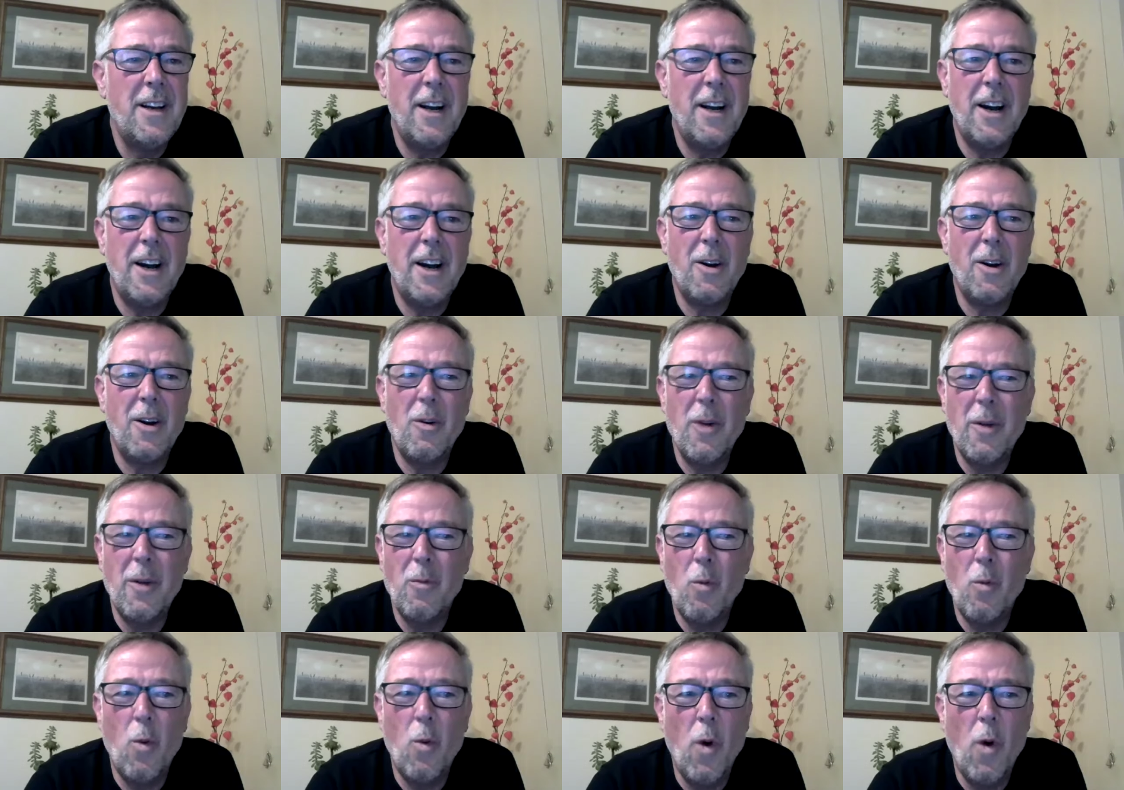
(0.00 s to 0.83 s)
And I went,
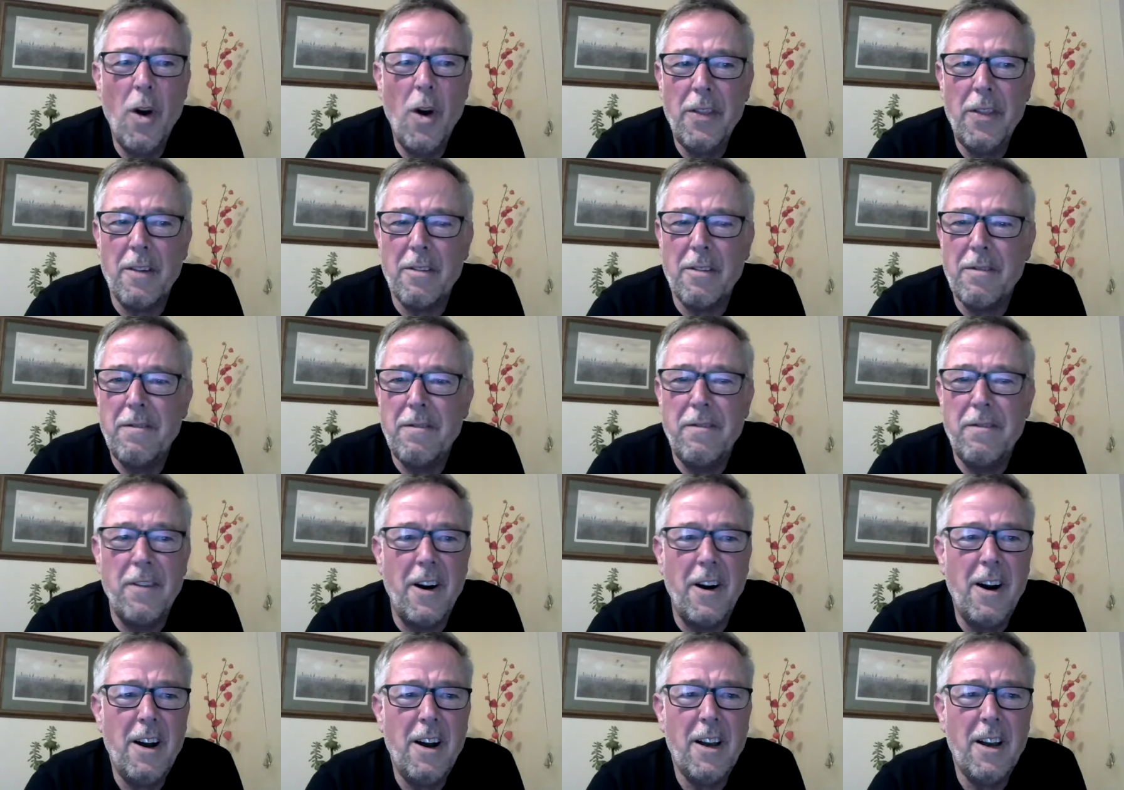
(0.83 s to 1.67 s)
what the
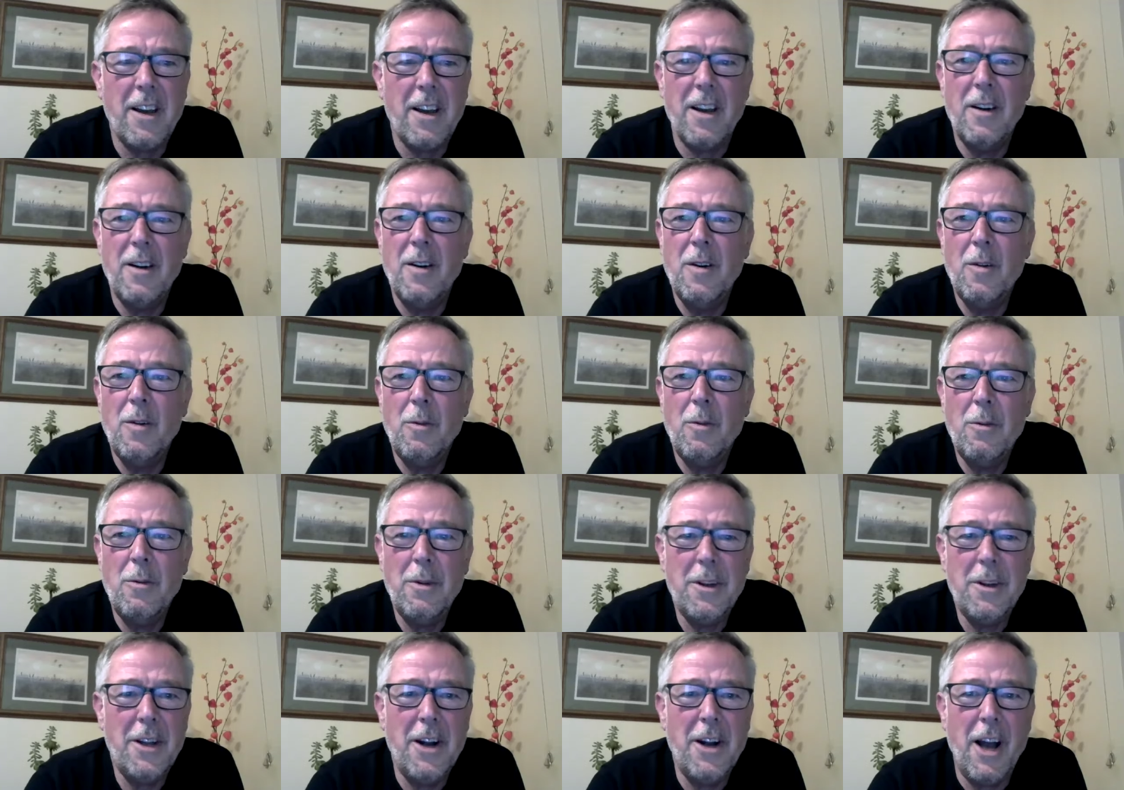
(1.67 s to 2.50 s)
fuck?
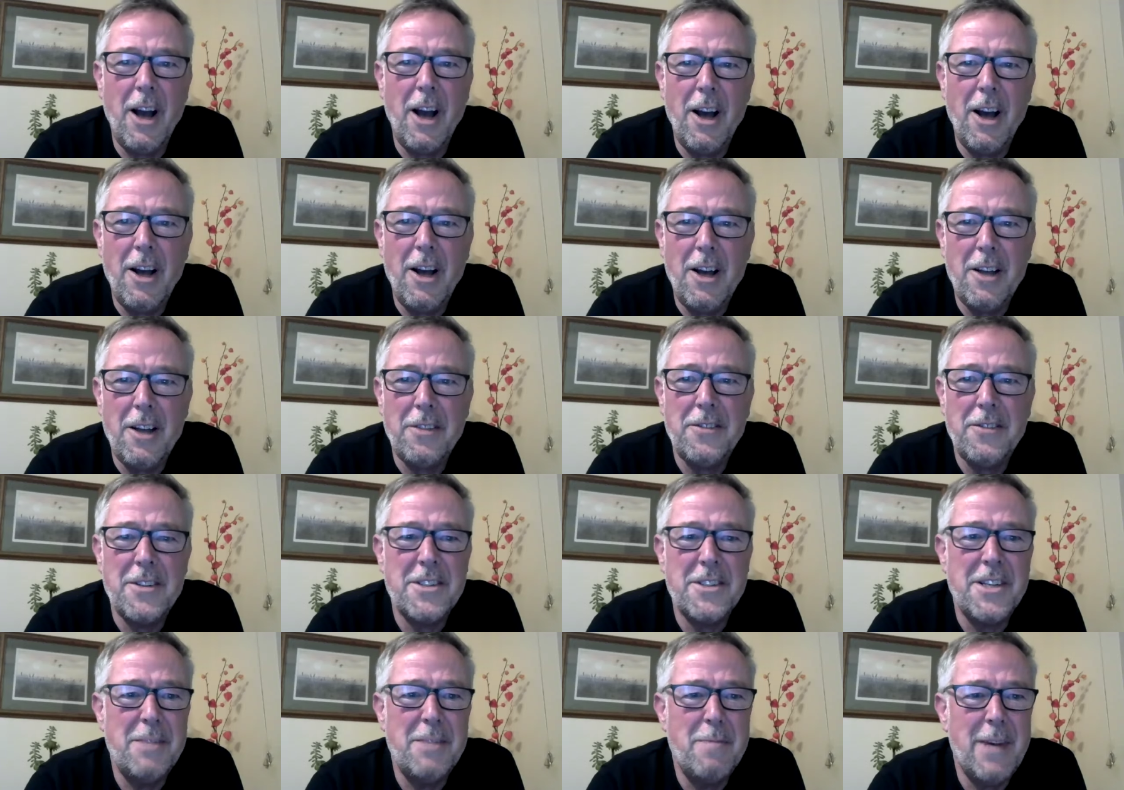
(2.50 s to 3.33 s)
What the earth
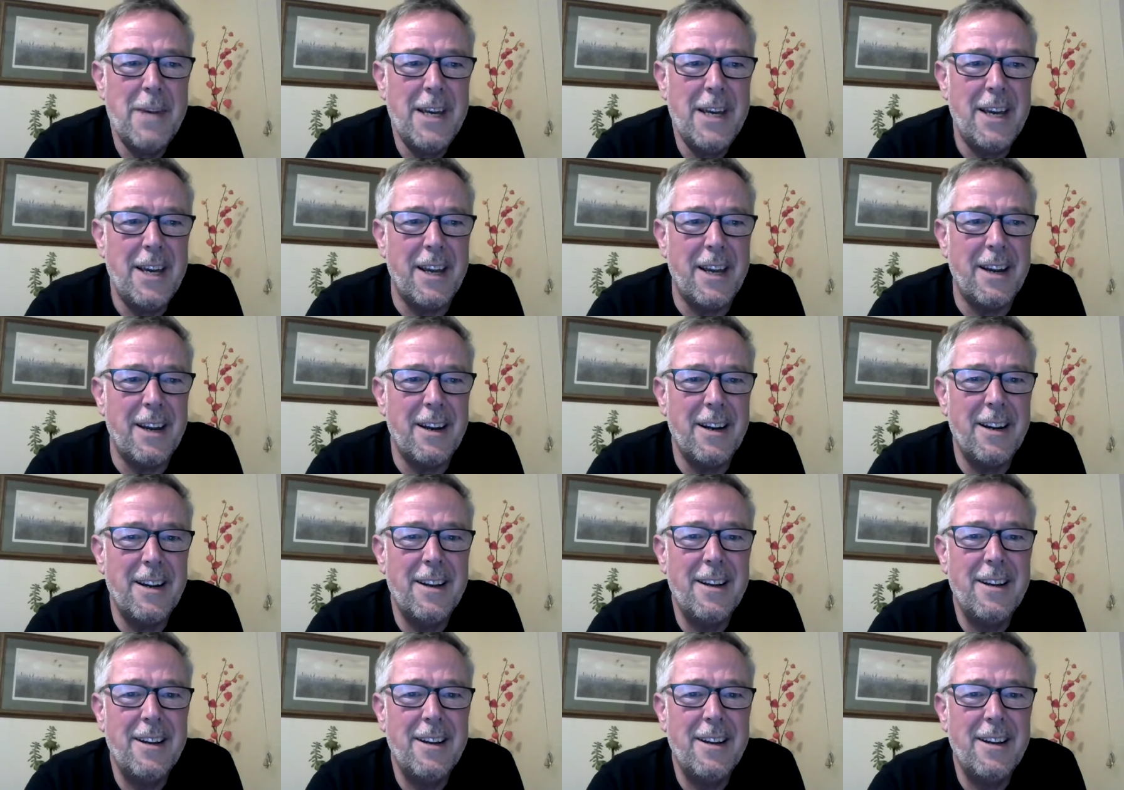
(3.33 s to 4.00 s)
does he mean?